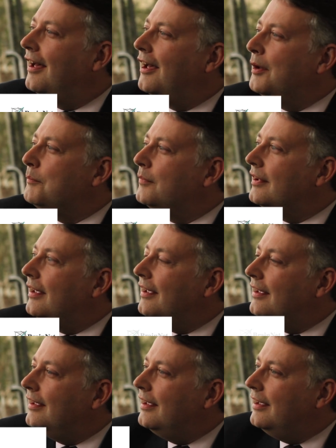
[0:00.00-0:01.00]

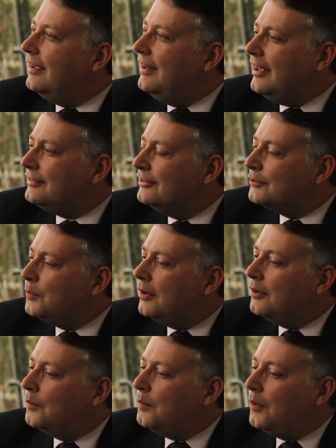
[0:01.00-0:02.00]
In essence,
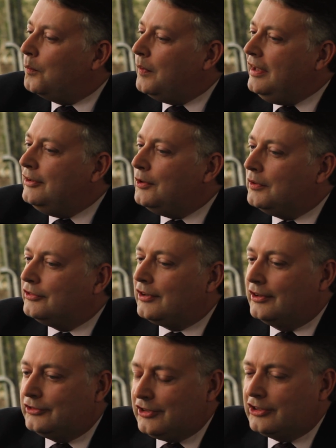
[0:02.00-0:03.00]
what we do
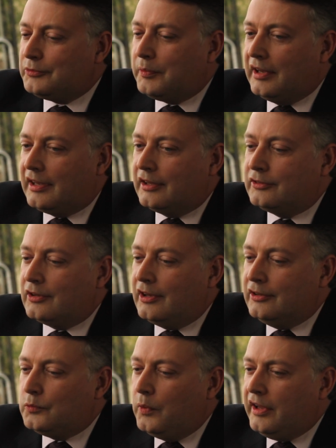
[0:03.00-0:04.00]
as Chesapeake
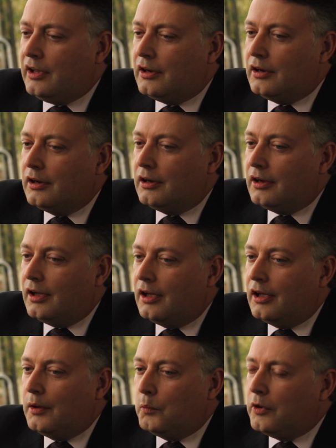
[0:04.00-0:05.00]
is we are
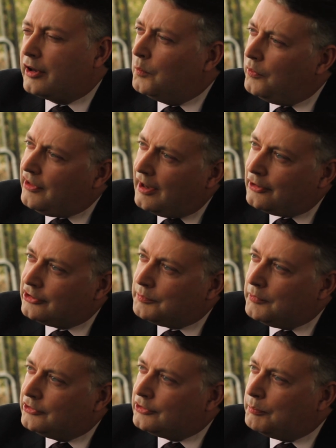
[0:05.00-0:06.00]
working with our
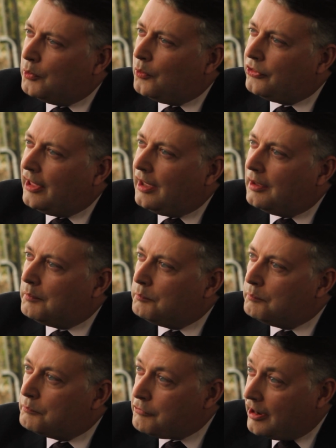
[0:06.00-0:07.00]
customers to support their
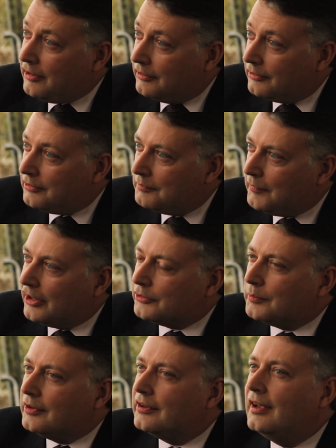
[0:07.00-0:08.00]
brand
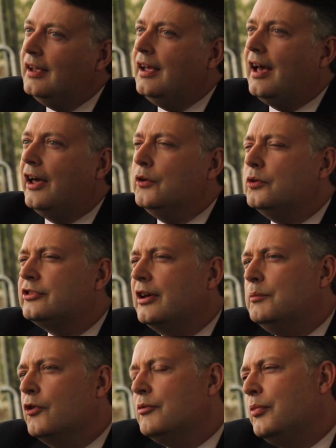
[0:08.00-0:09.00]
management, and
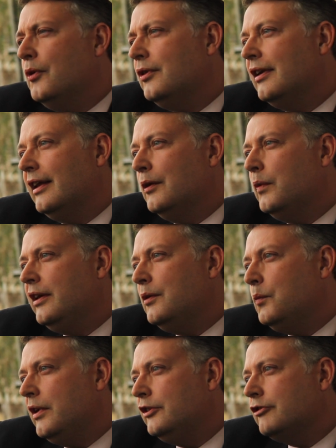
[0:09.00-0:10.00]
also more importantly
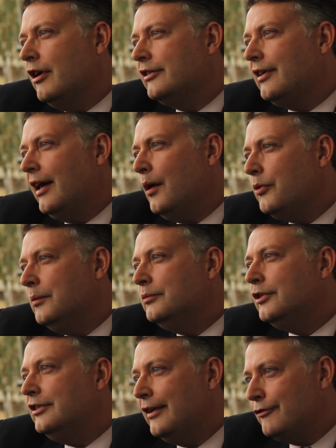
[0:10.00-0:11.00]
we try to help them
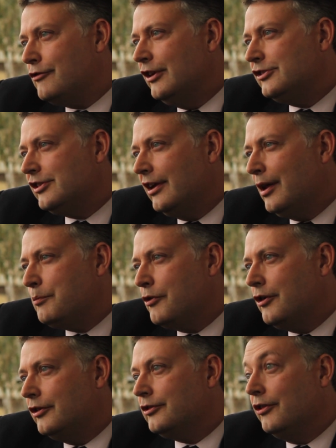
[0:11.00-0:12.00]
to differentiate their
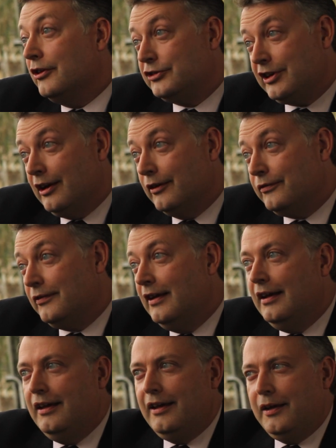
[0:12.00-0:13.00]
products on the shelf
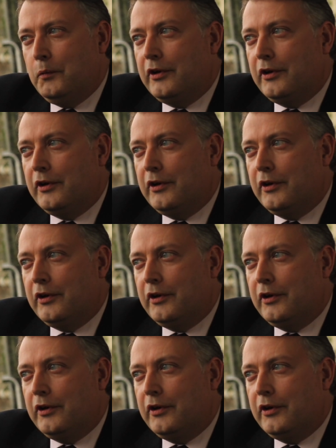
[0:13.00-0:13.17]
in